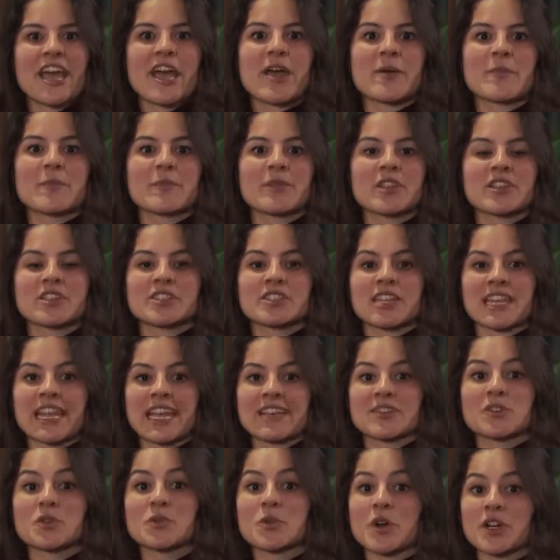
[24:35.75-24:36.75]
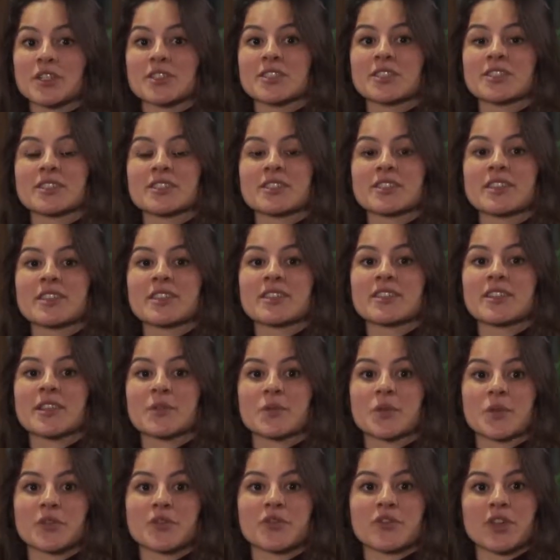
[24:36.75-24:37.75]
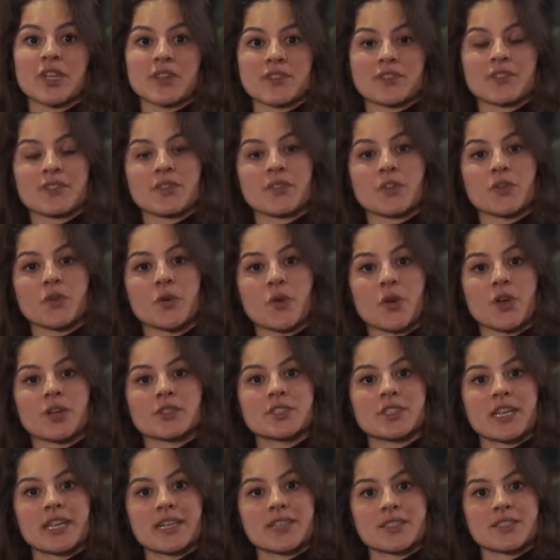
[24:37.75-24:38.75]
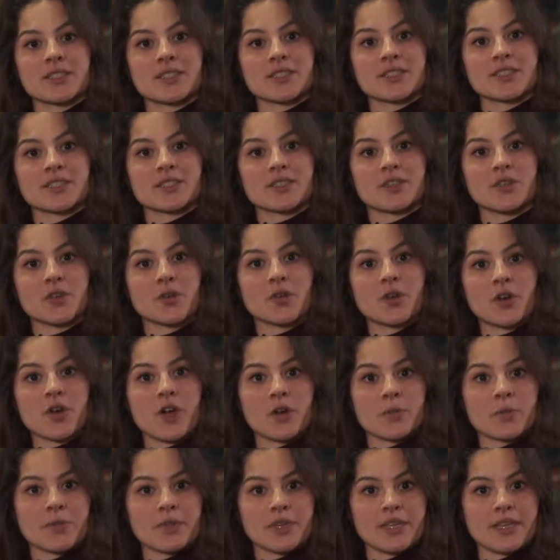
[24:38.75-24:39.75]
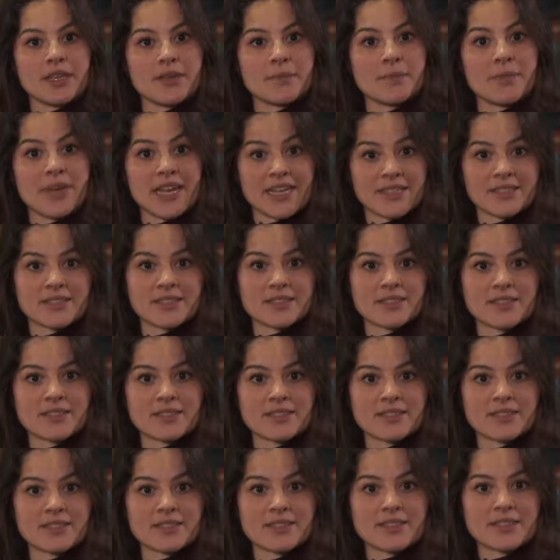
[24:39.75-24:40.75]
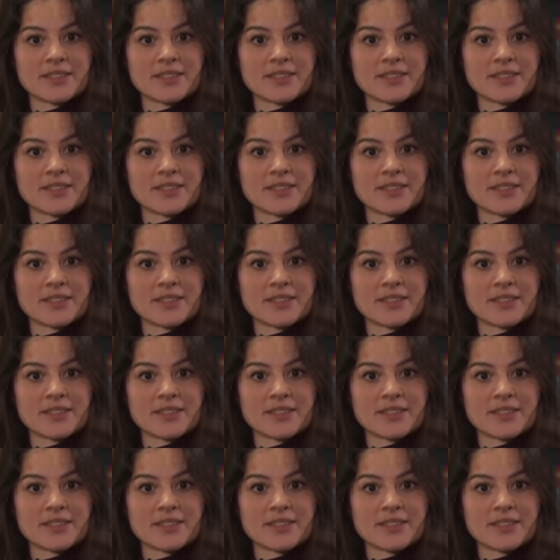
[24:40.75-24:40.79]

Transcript: and select the ones that will fit your challenges and your company best.